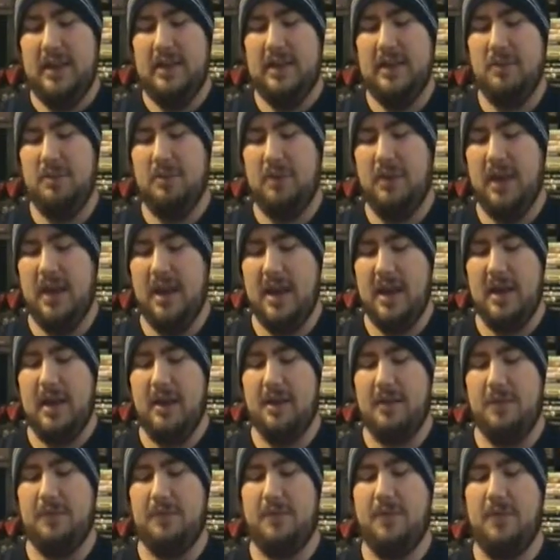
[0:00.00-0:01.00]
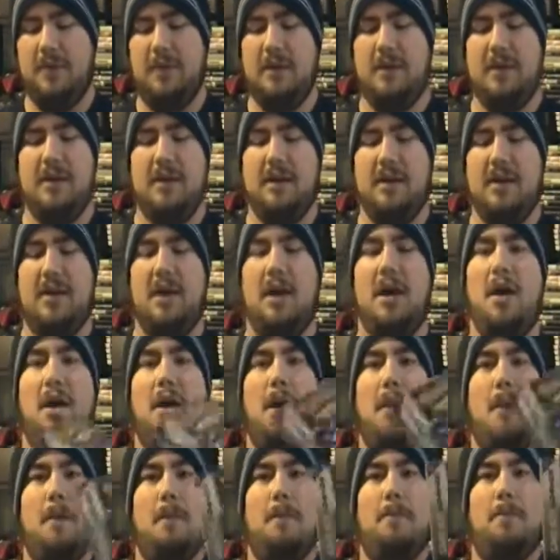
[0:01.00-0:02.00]
Then we have
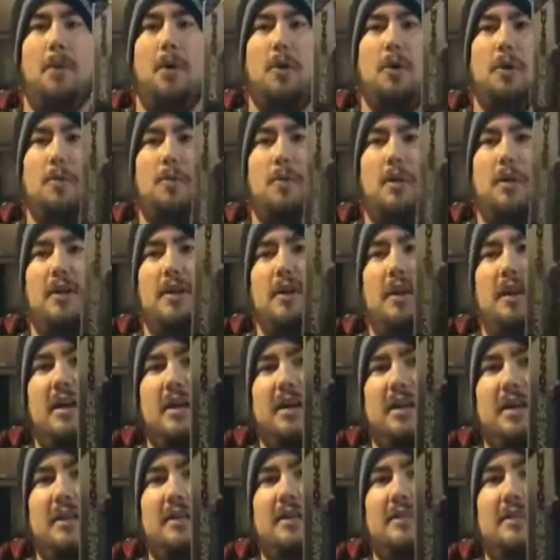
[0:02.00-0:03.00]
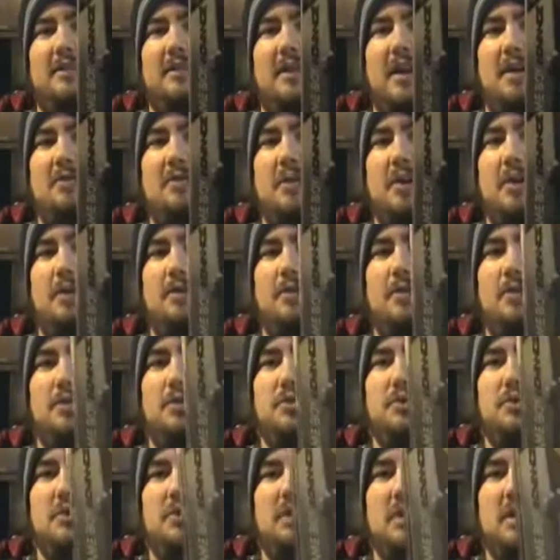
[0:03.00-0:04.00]
Pokemon Sapphire
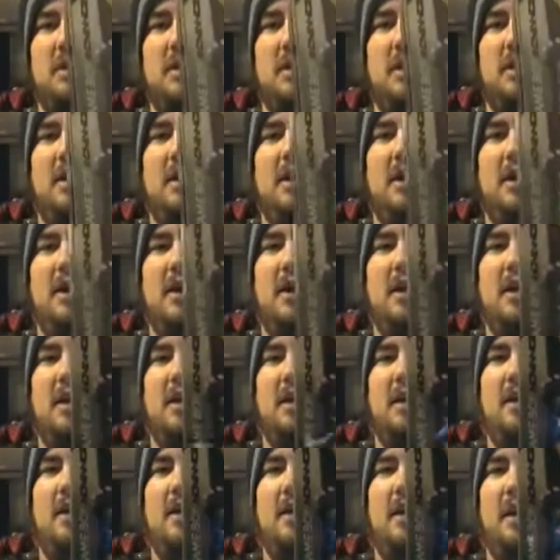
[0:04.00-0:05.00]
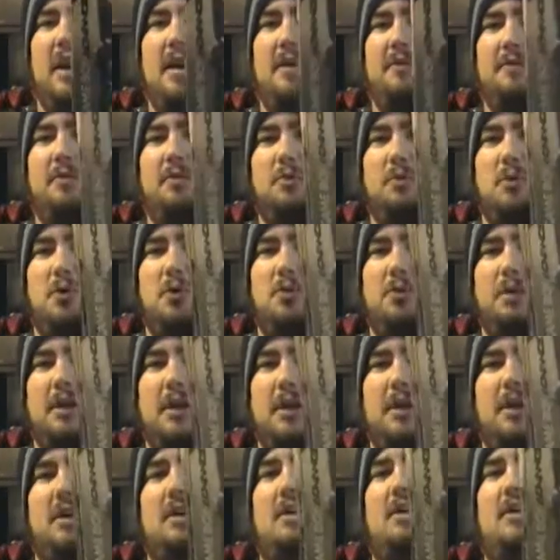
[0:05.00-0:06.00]
version, F
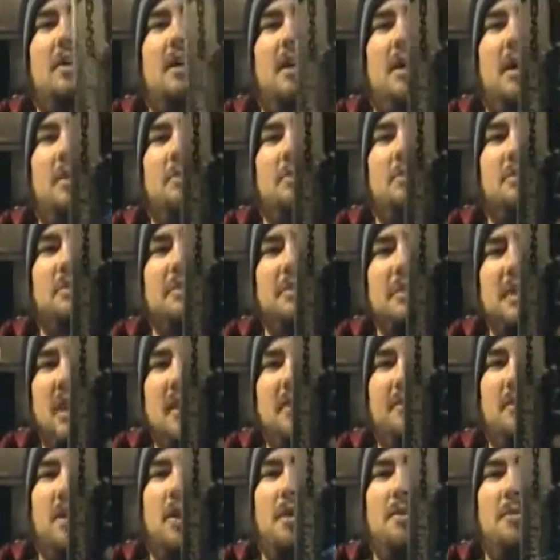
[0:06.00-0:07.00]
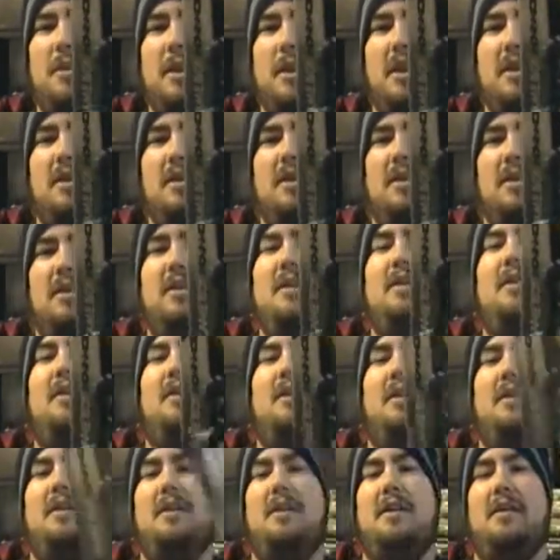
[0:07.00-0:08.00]
Ruby. I was a Sapphire man.
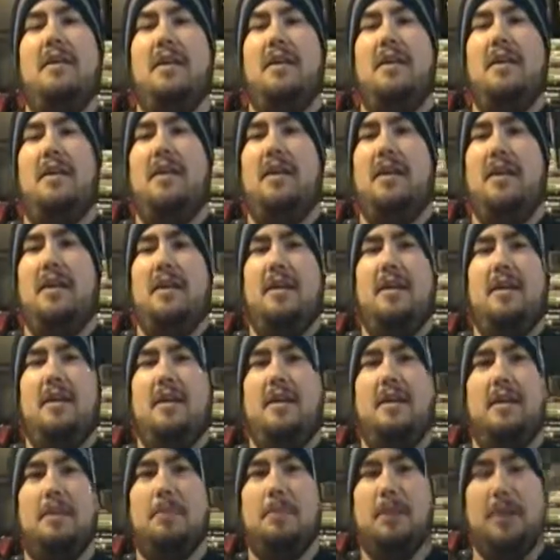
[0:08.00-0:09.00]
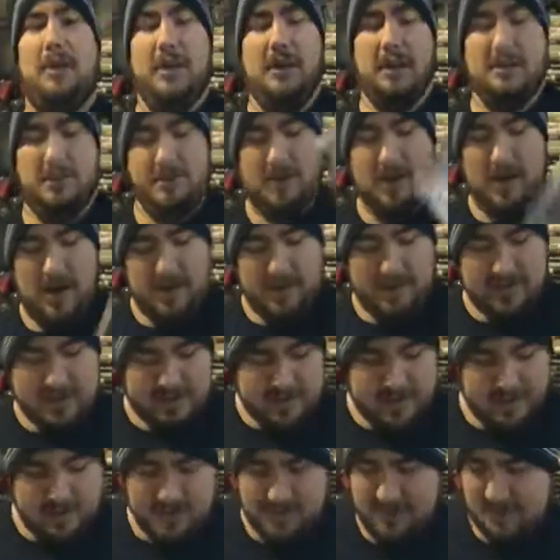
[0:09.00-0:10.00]
Complete in
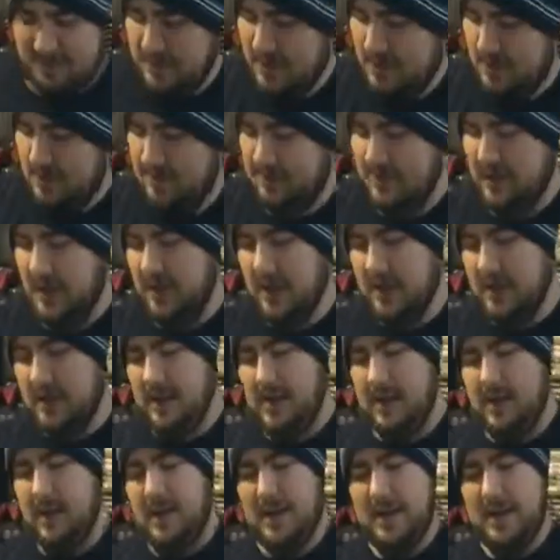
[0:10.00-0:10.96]
box. Very excited.